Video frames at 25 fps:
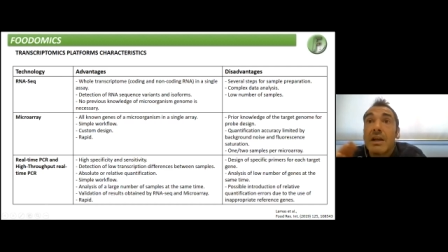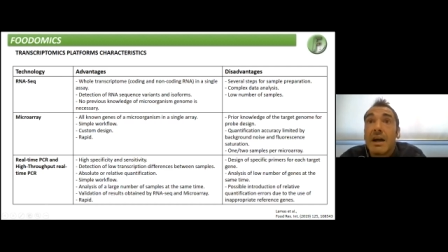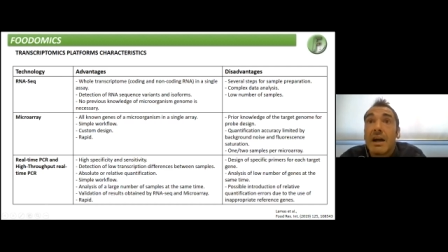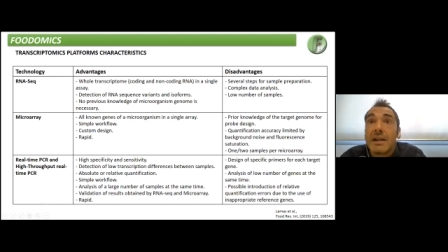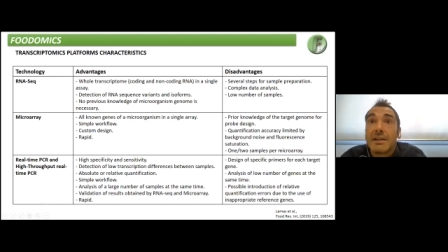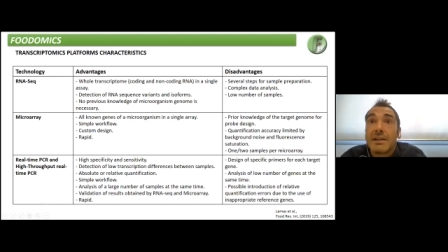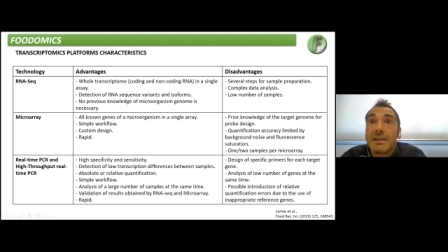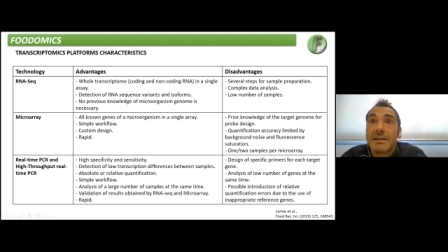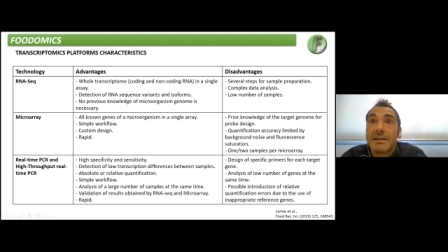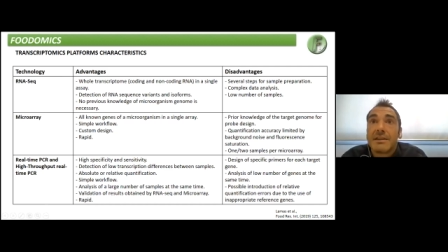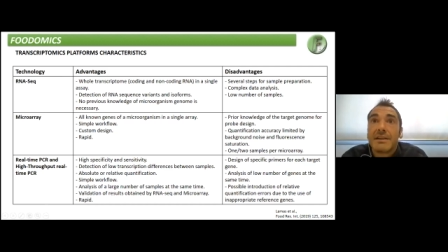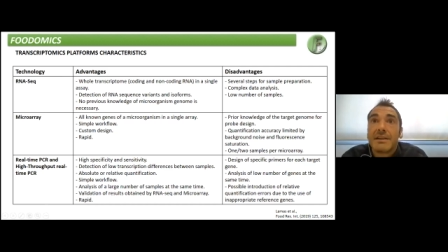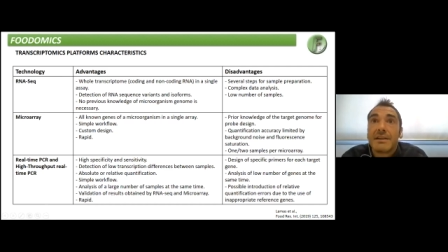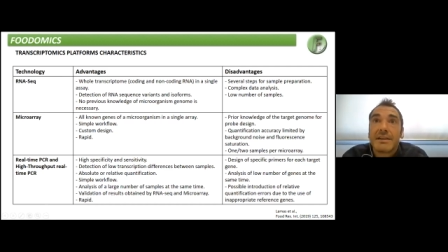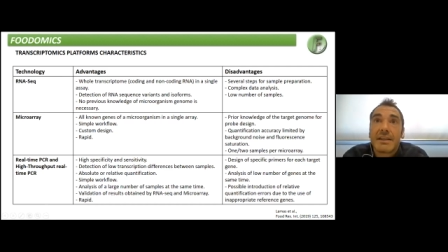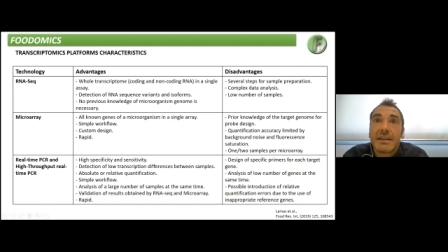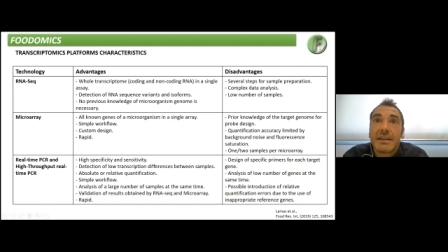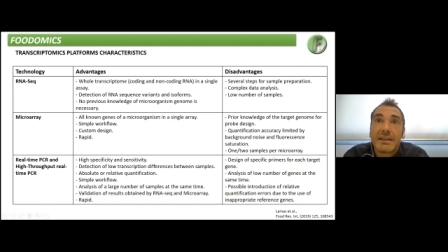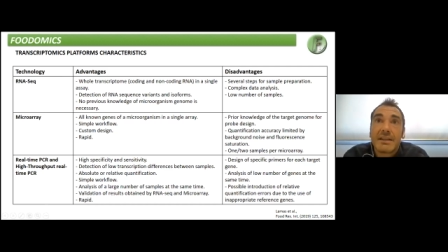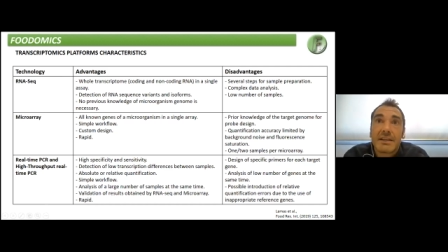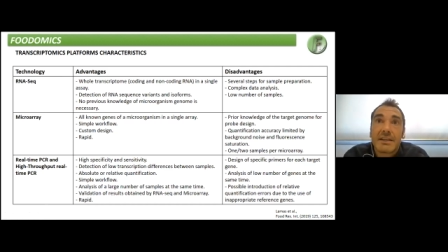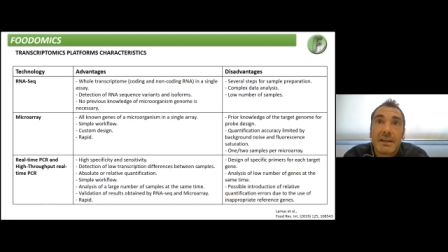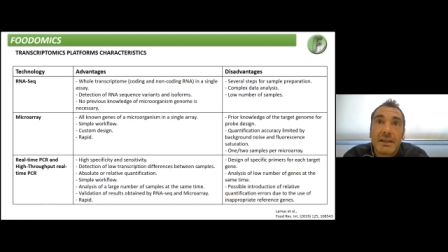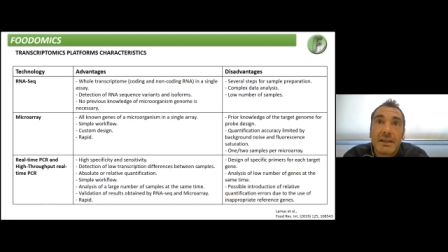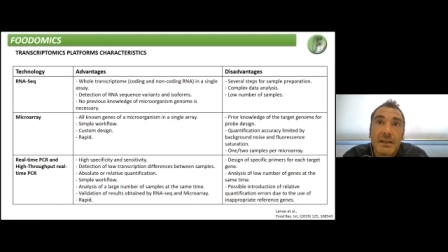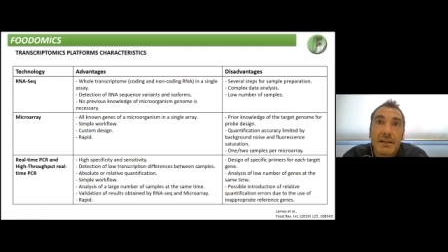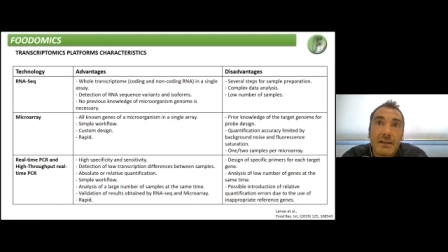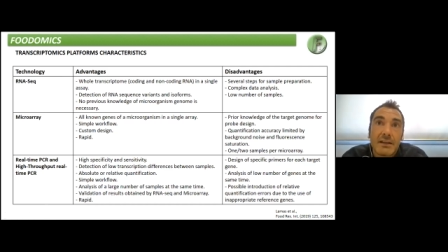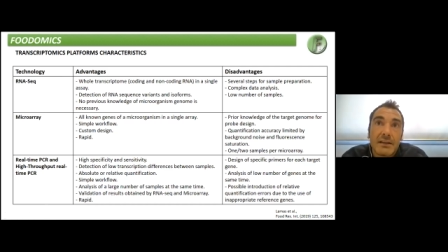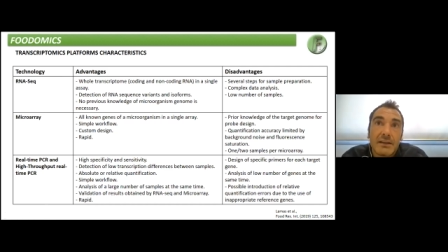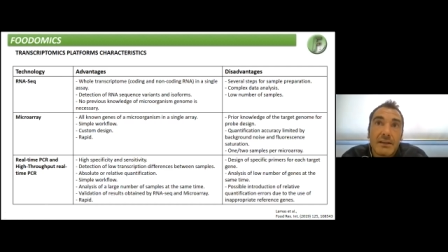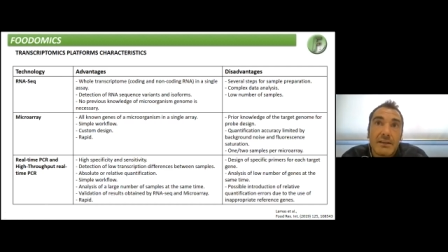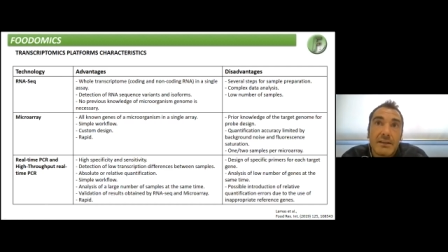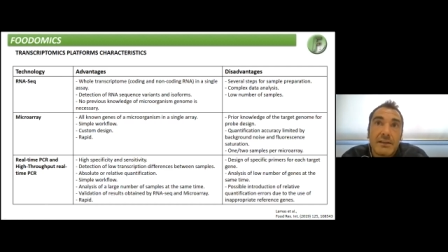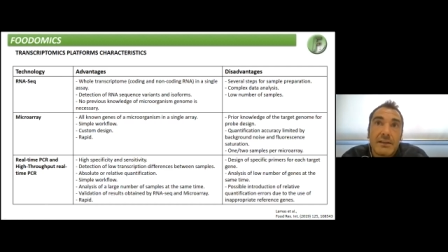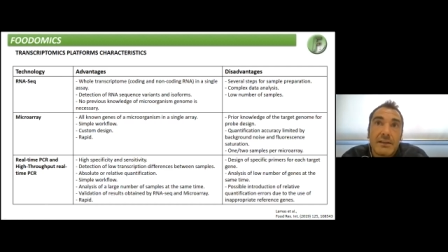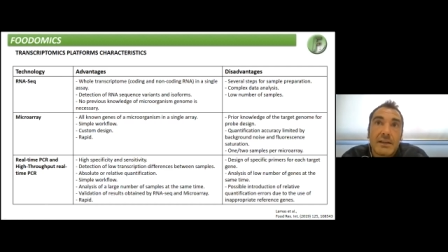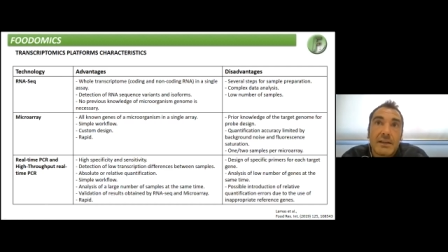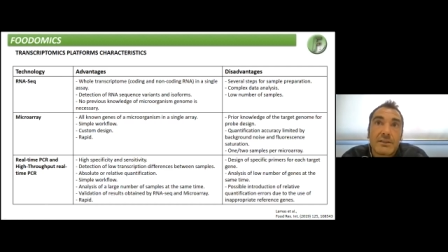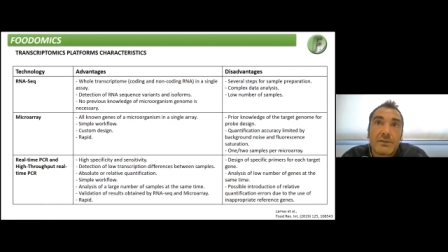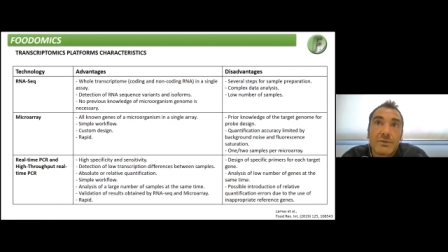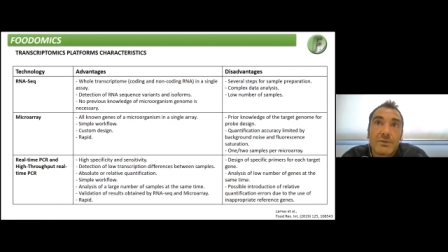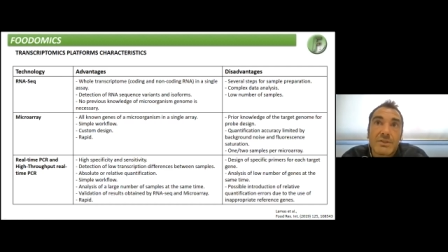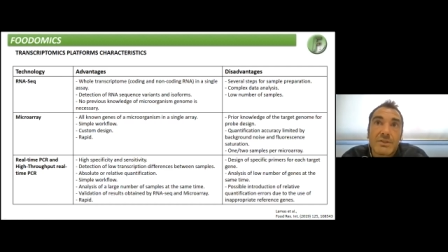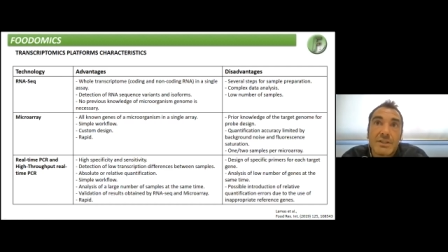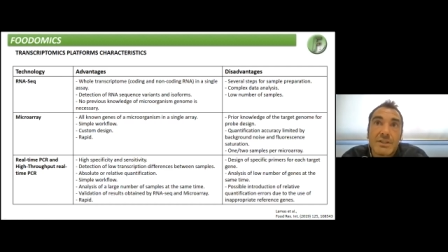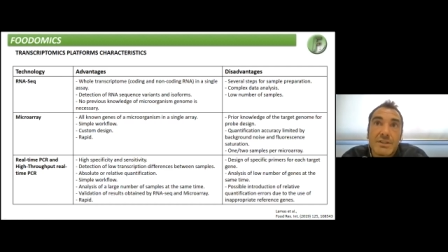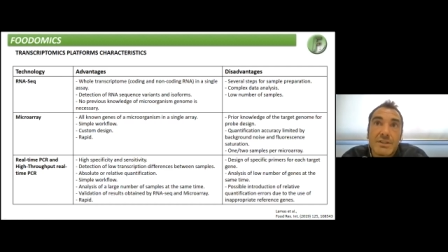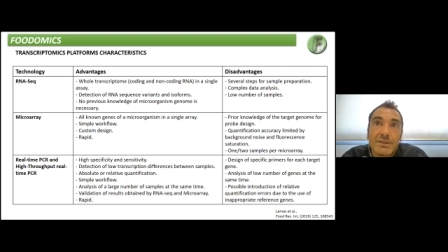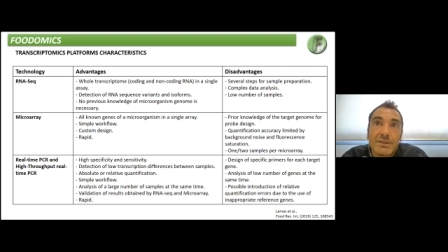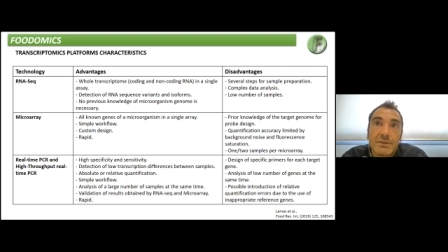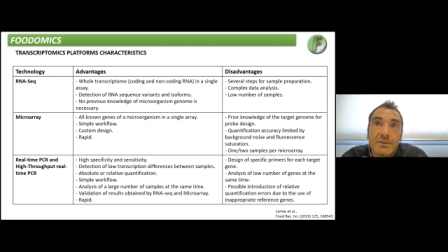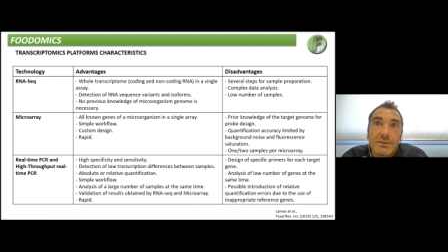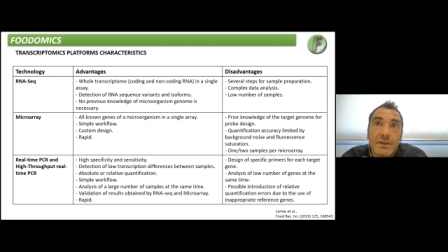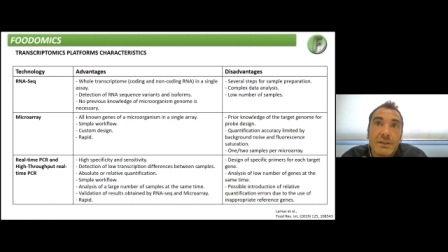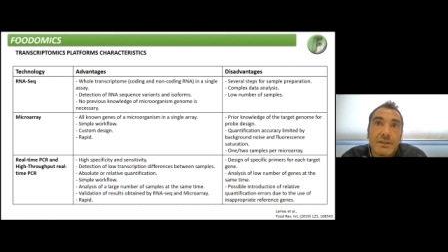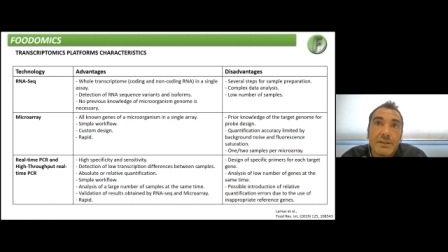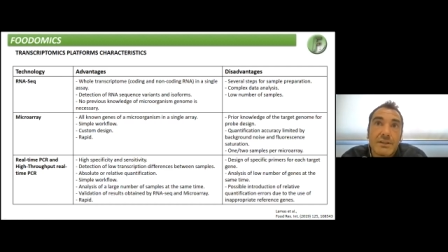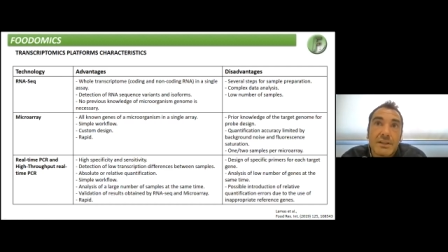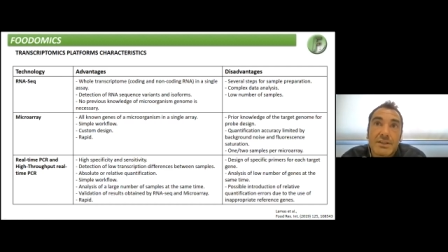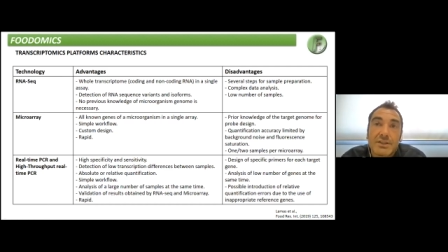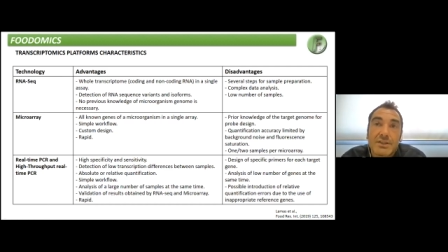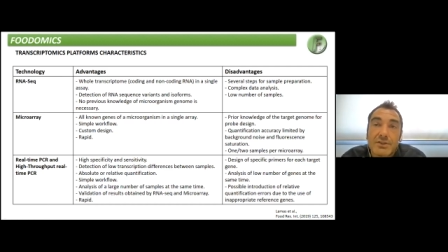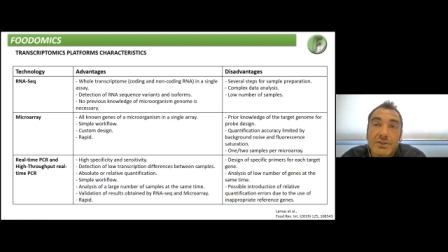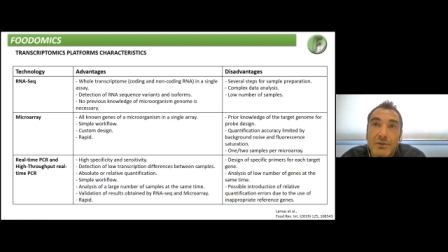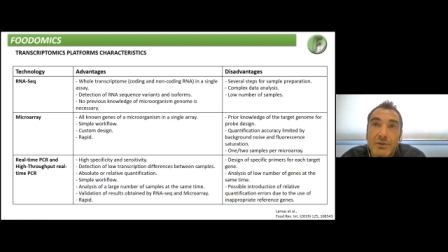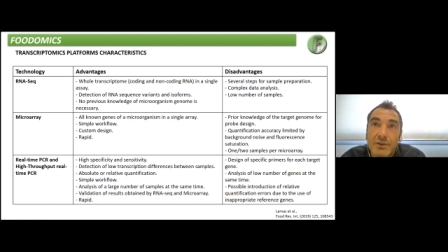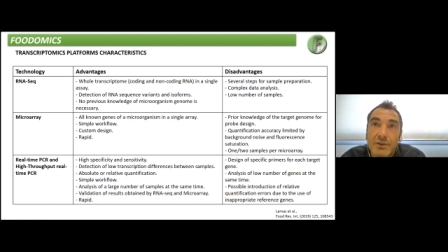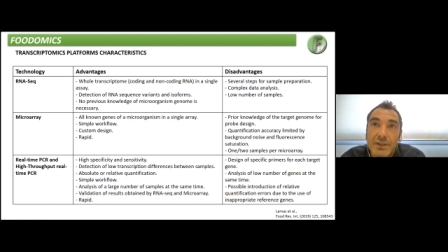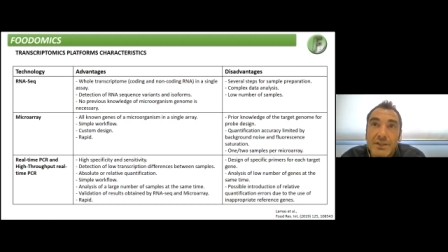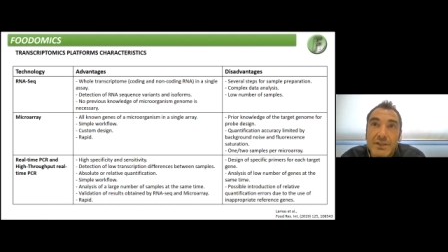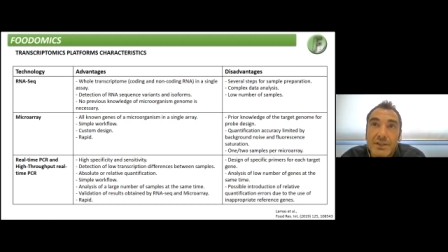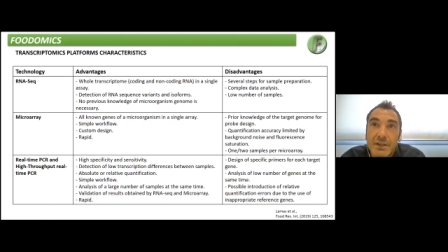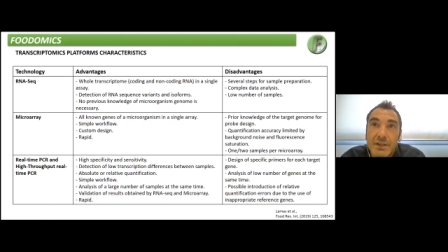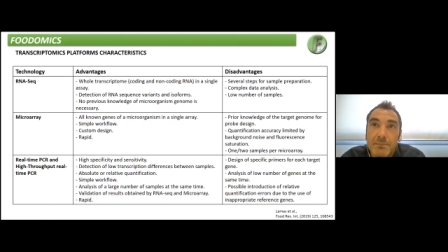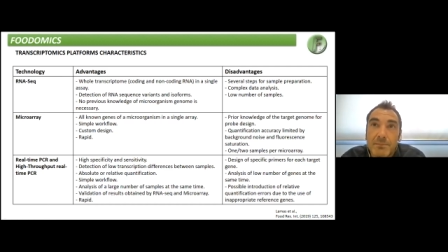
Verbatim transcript: and the data uh, acquisition and storage